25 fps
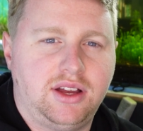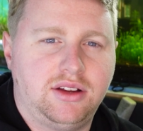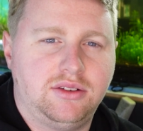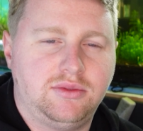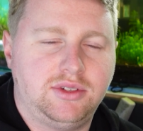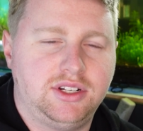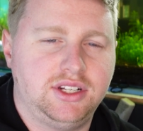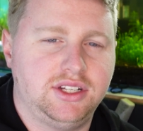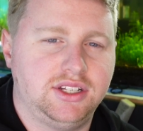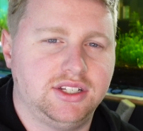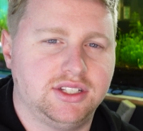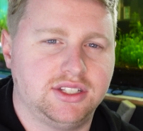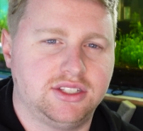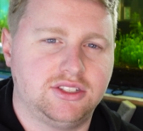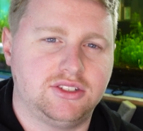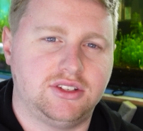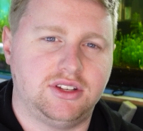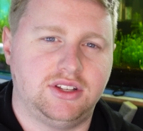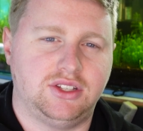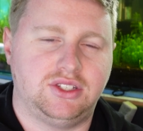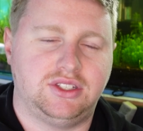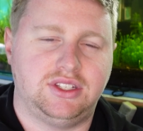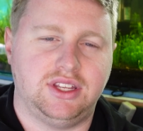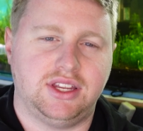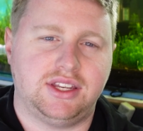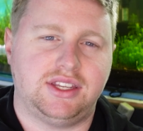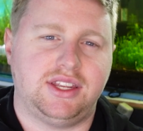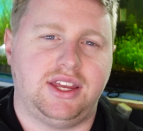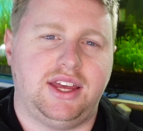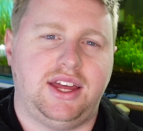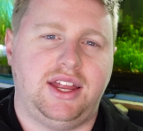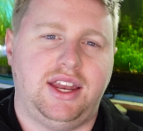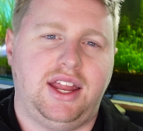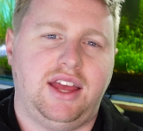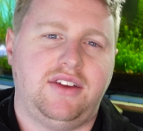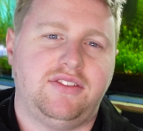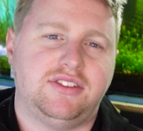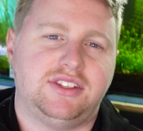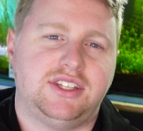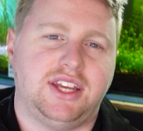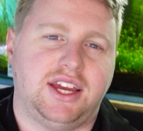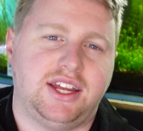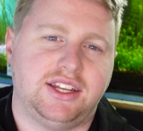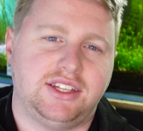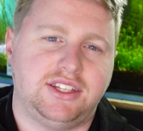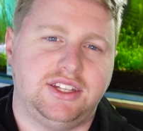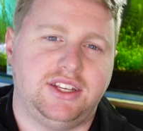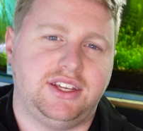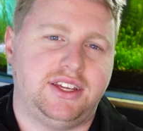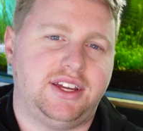I want to just sort of sit down, have a
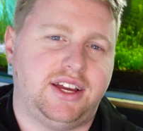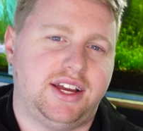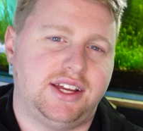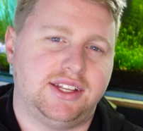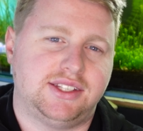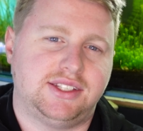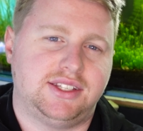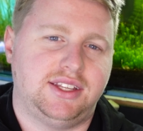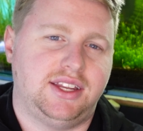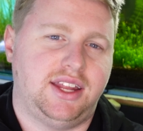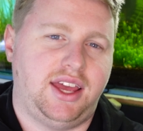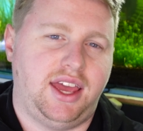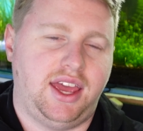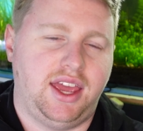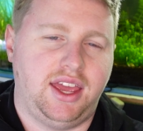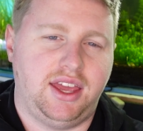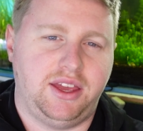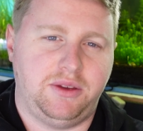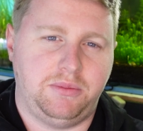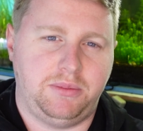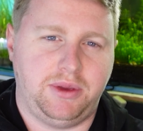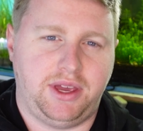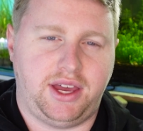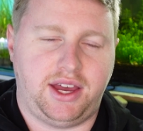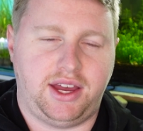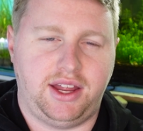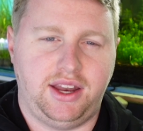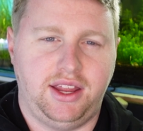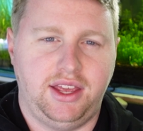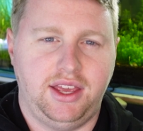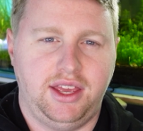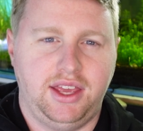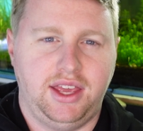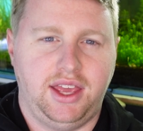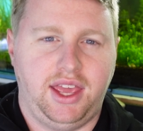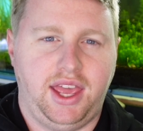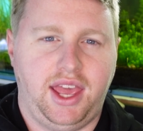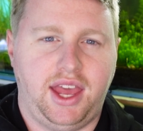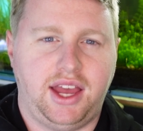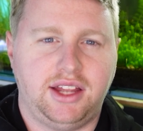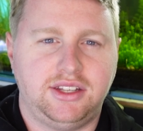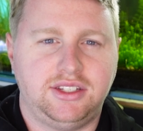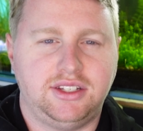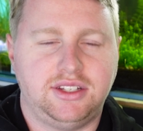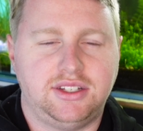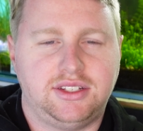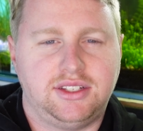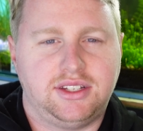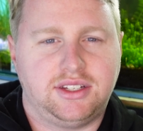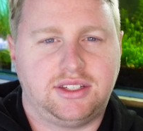chat to you guys today about how
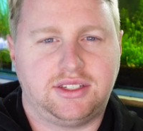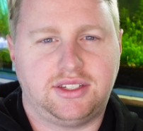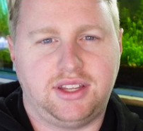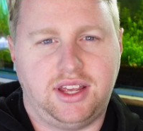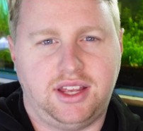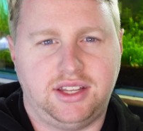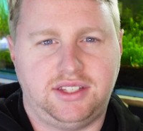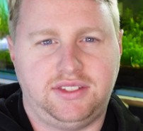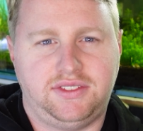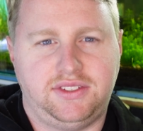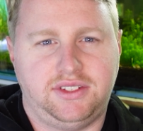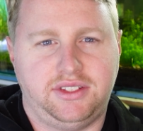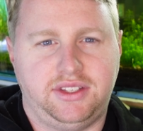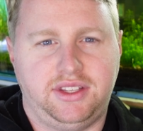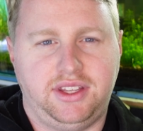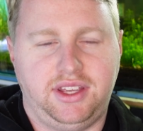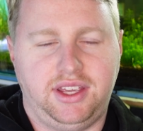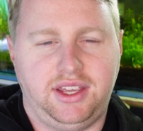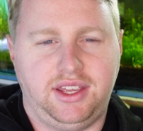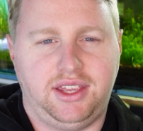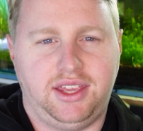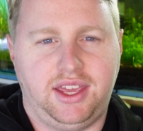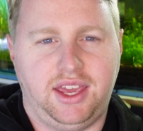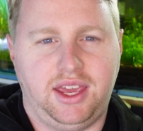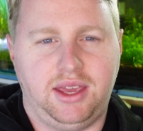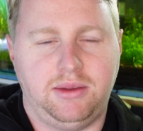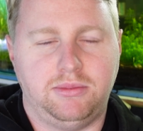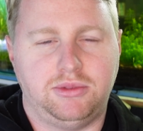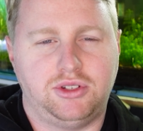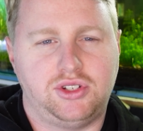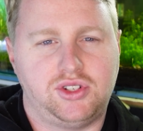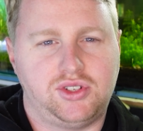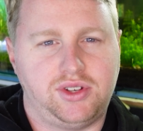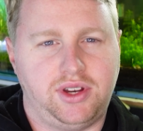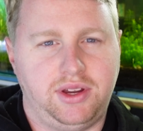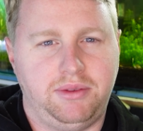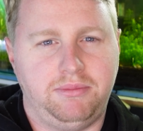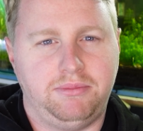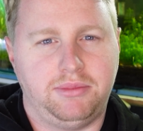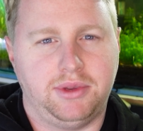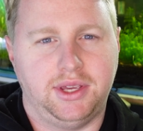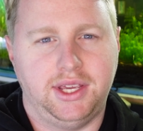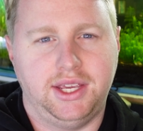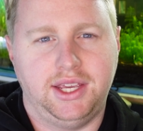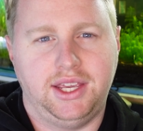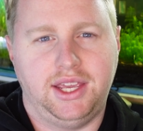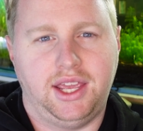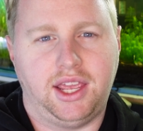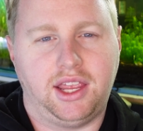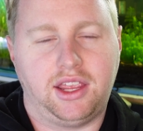to successfully keep shrimp
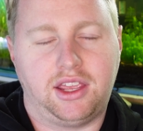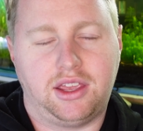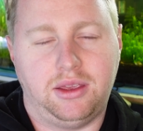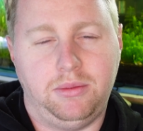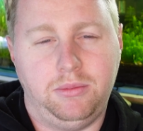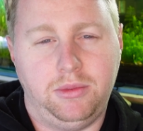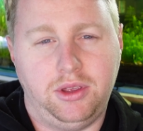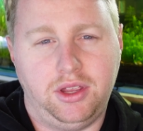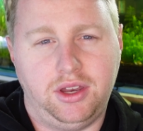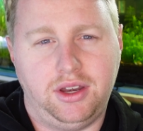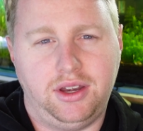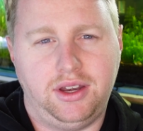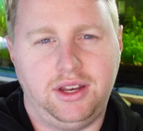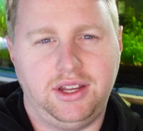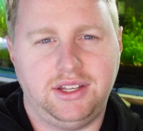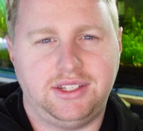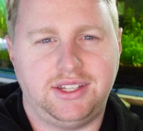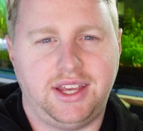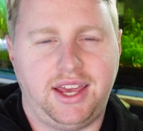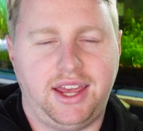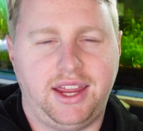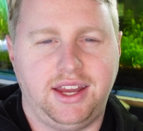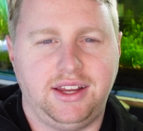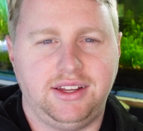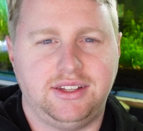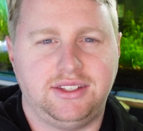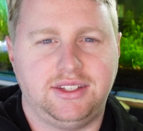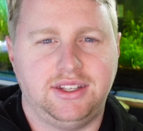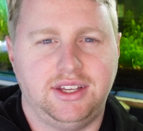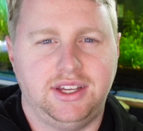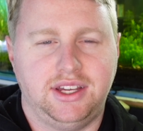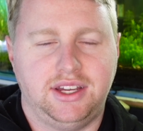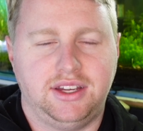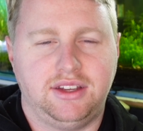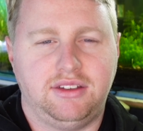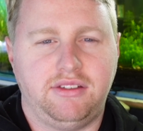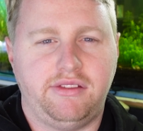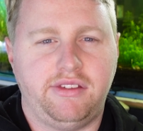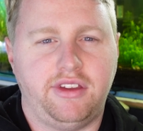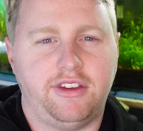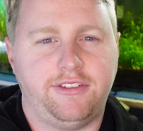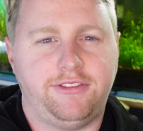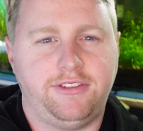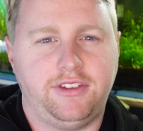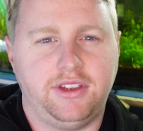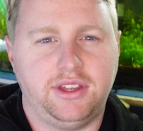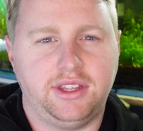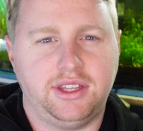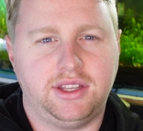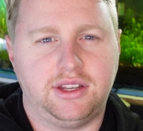in community tanks, give you a
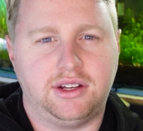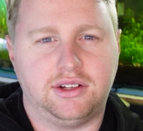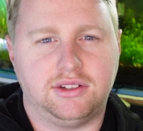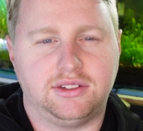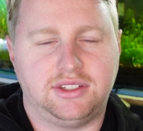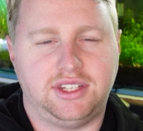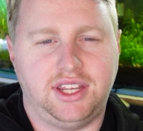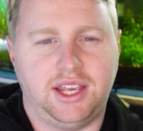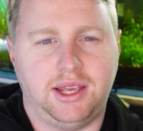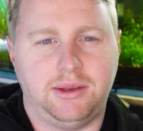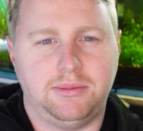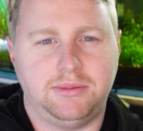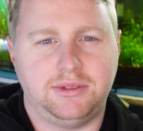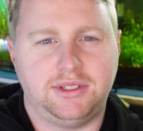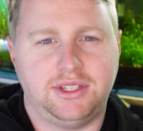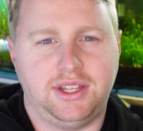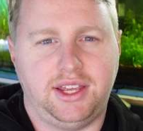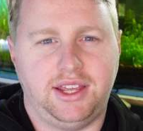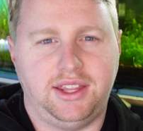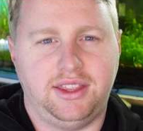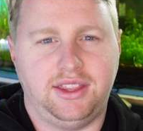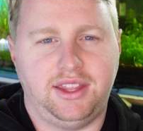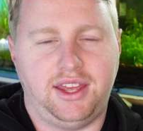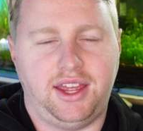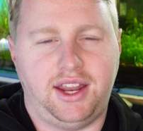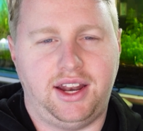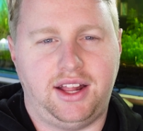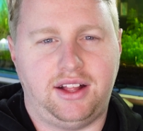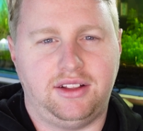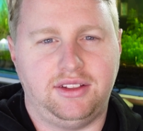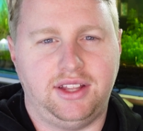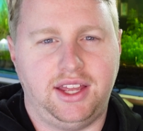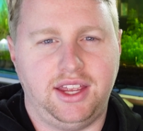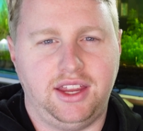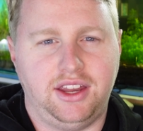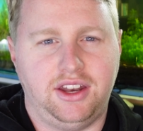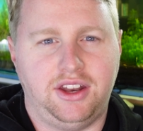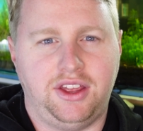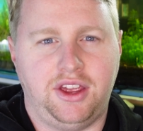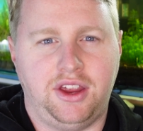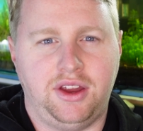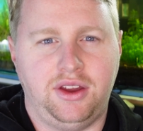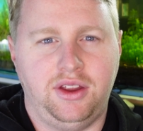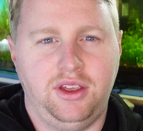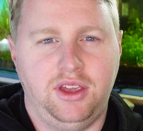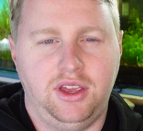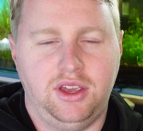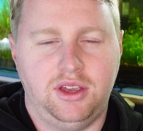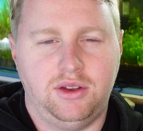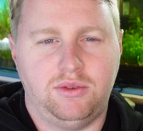few little tips, and then I'll let you
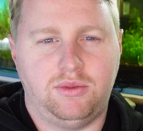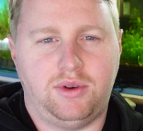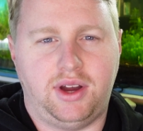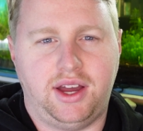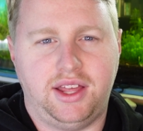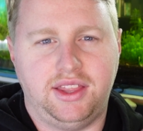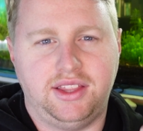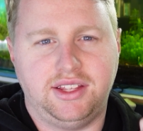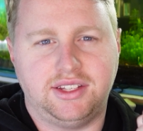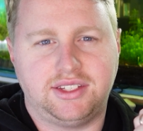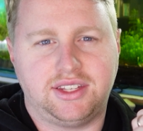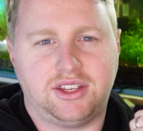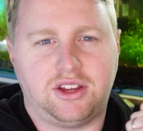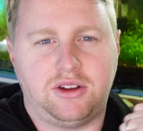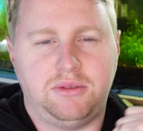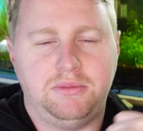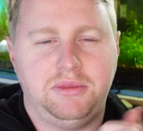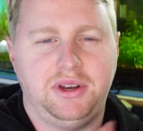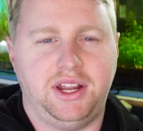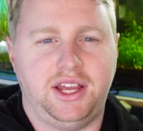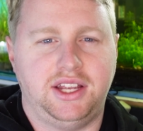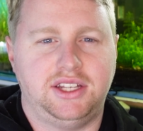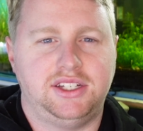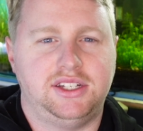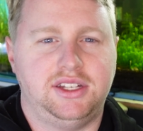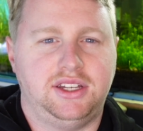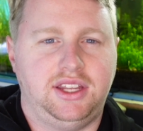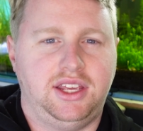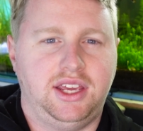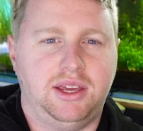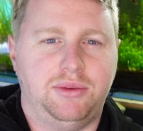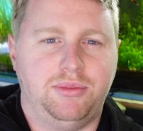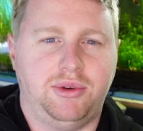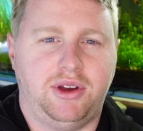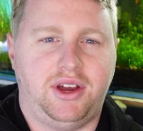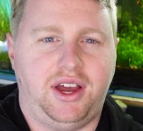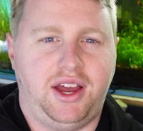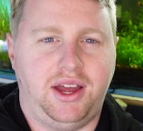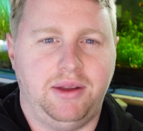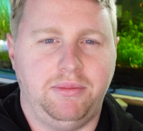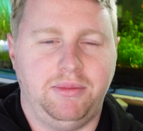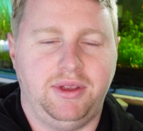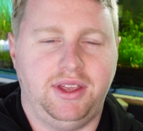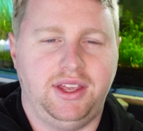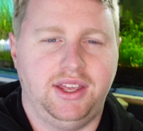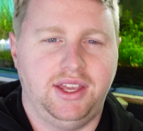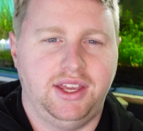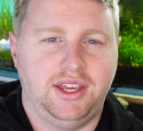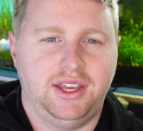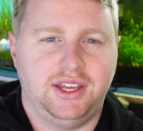know why this combination here behind
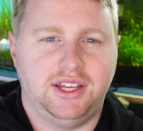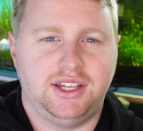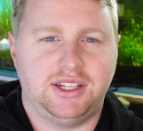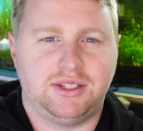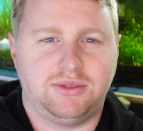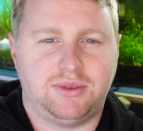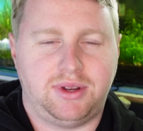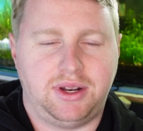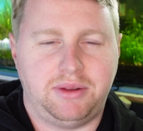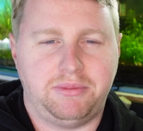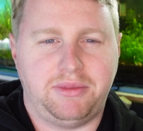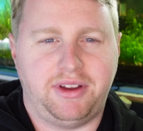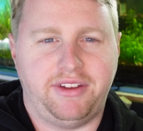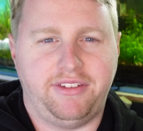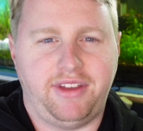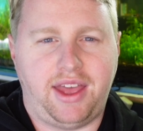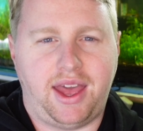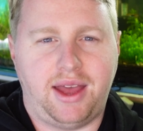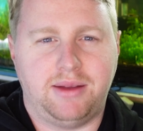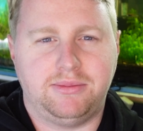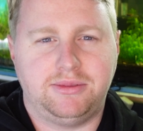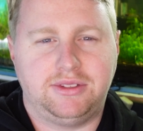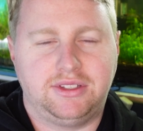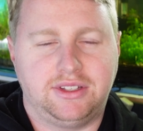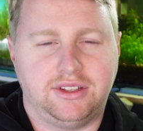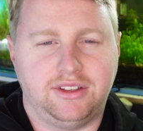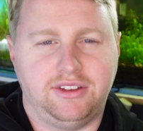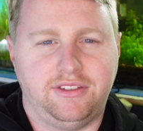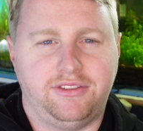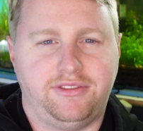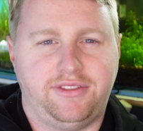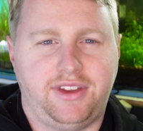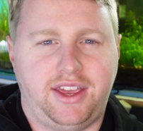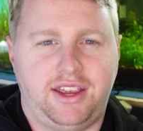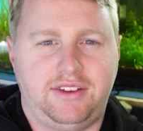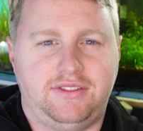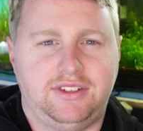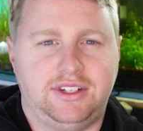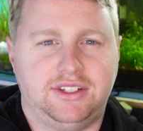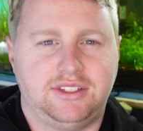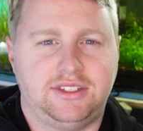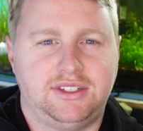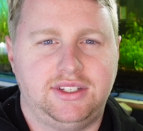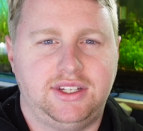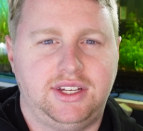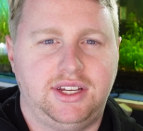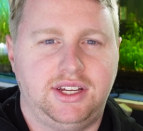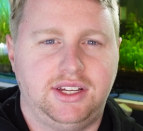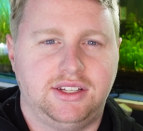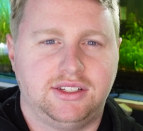me is one of my absolute
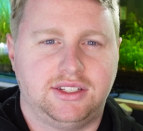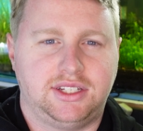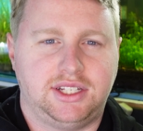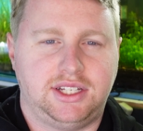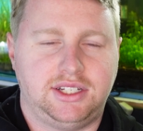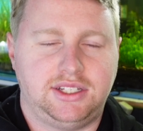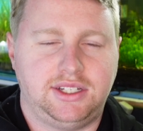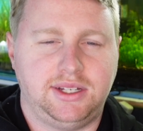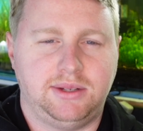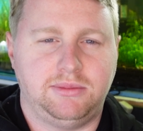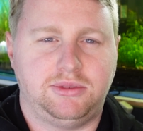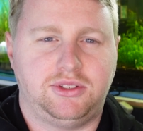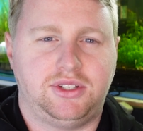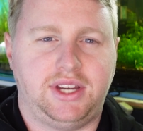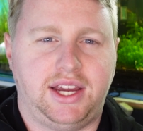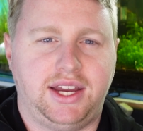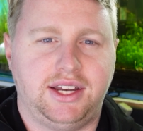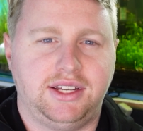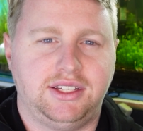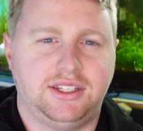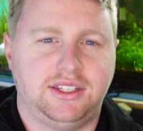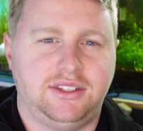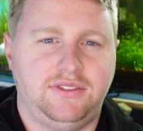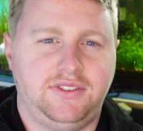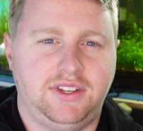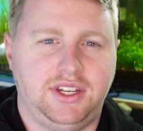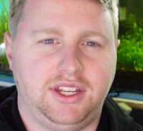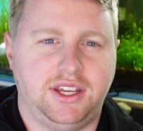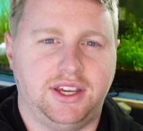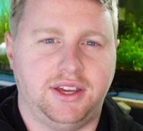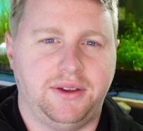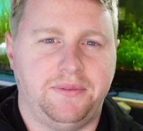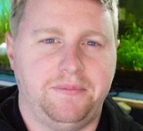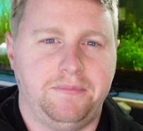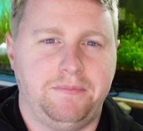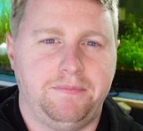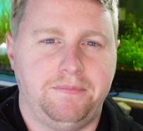favorites. So let's jump straight into the video.